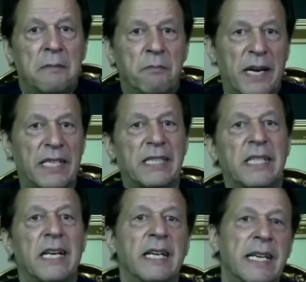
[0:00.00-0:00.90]

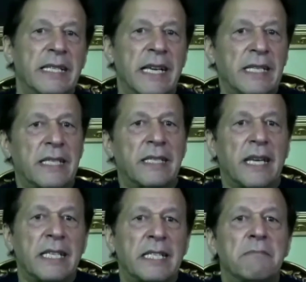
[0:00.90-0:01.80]
Pakistan has
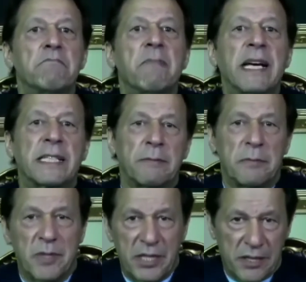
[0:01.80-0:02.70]
exercised maximum
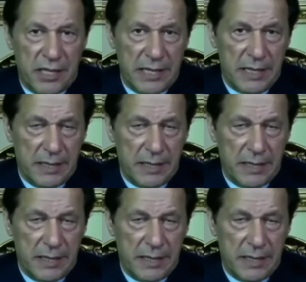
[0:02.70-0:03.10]
restraint.